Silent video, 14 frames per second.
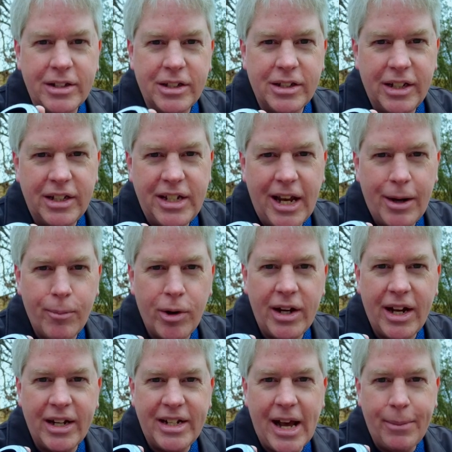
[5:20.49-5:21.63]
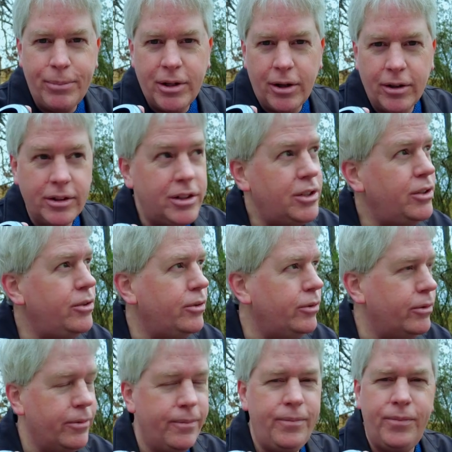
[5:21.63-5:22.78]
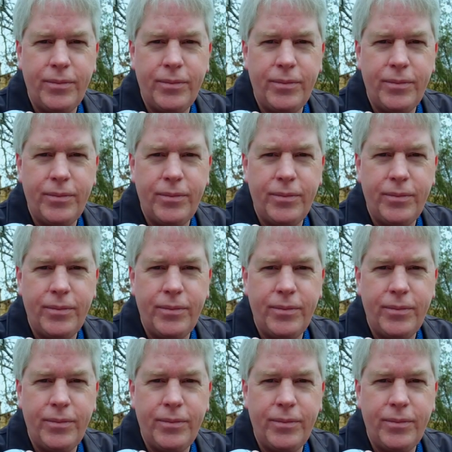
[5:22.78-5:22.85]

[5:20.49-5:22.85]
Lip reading: This is the Tamron Adaptol 2